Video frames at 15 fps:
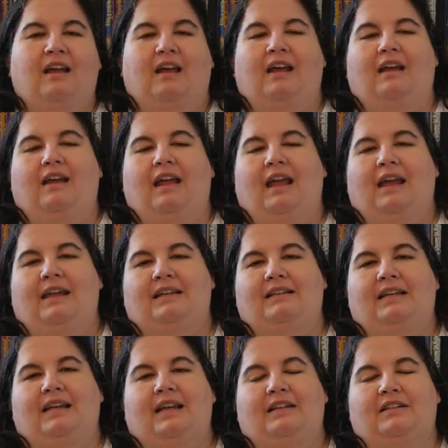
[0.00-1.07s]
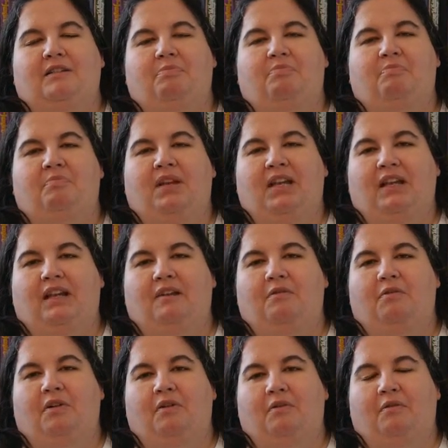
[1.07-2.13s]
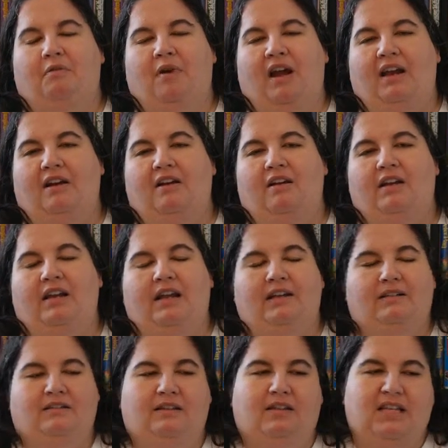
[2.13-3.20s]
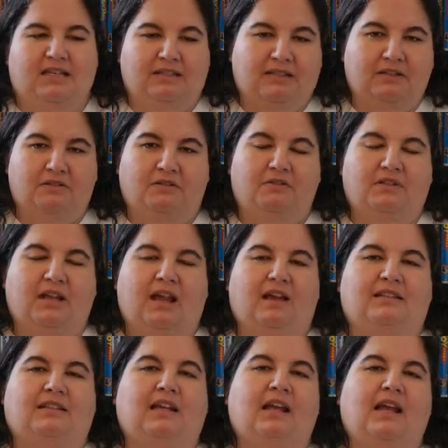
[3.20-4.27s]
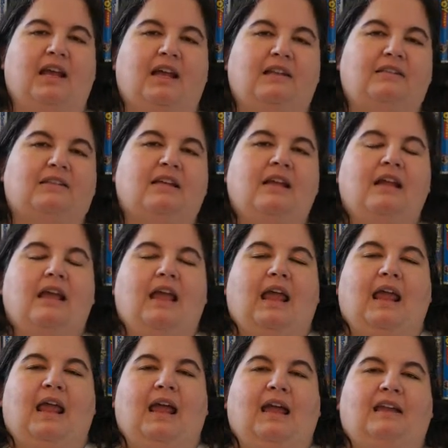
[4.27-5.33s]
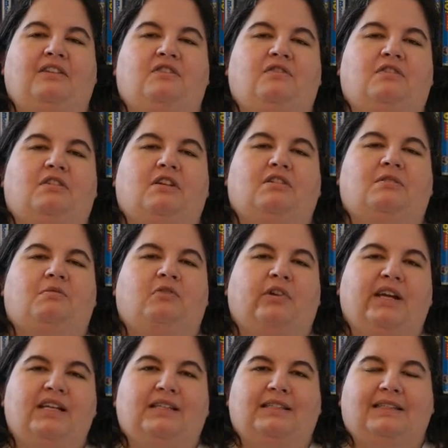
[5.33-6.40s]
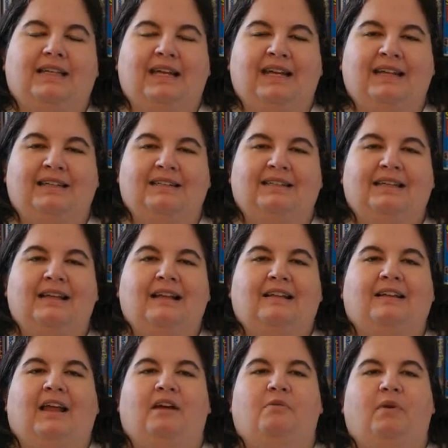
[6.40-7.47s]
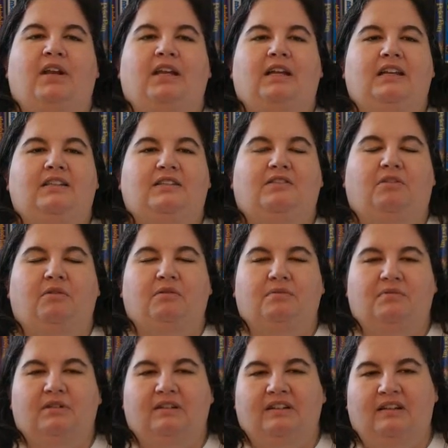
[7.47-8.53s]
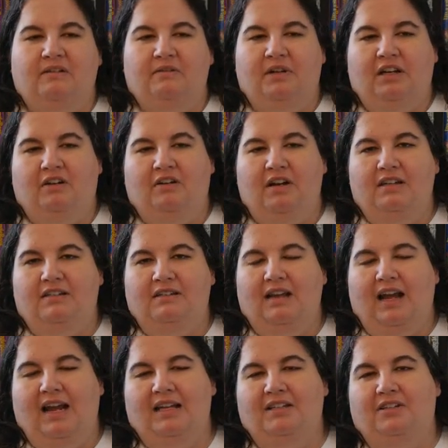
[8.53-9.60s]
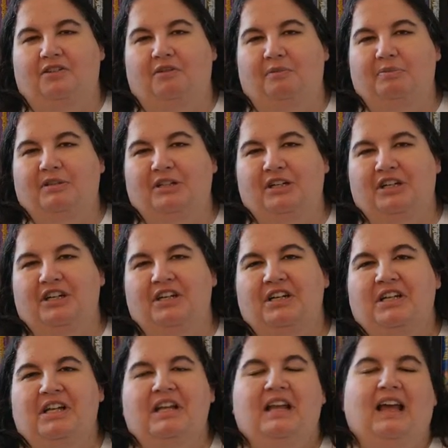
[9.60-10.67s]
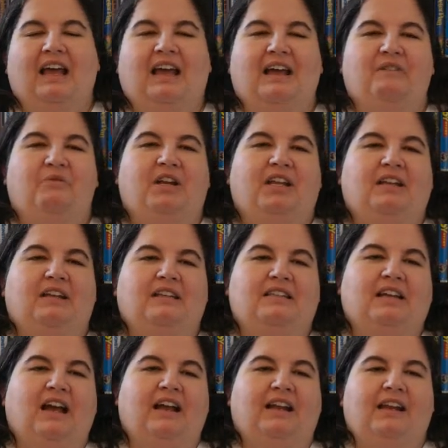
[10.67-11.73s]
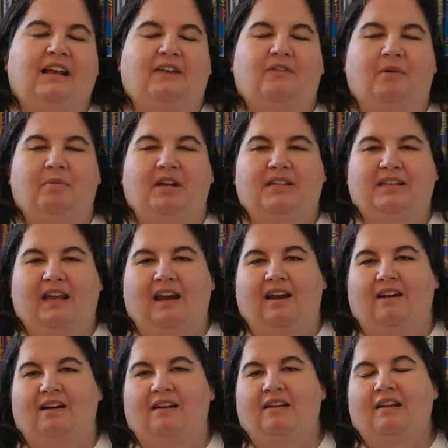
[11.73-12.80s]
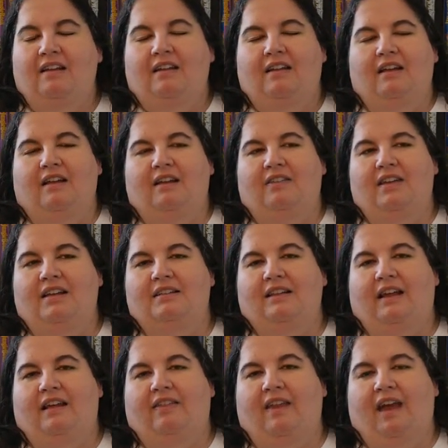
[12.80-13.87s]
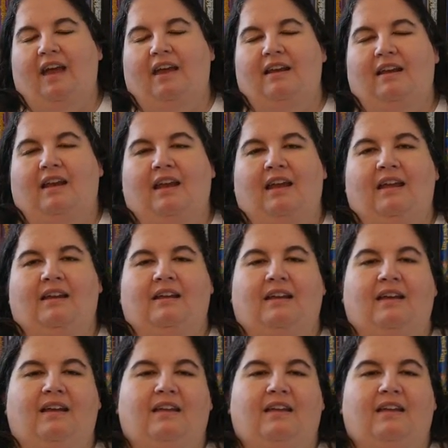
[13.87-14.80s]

and he ends up meeting Winona Ryder, and he has these scissors as hands, and you just got some great scenes, like when he sculpts, when he creates the ice sculpture, when he's cutting everybody's hair, things like that, and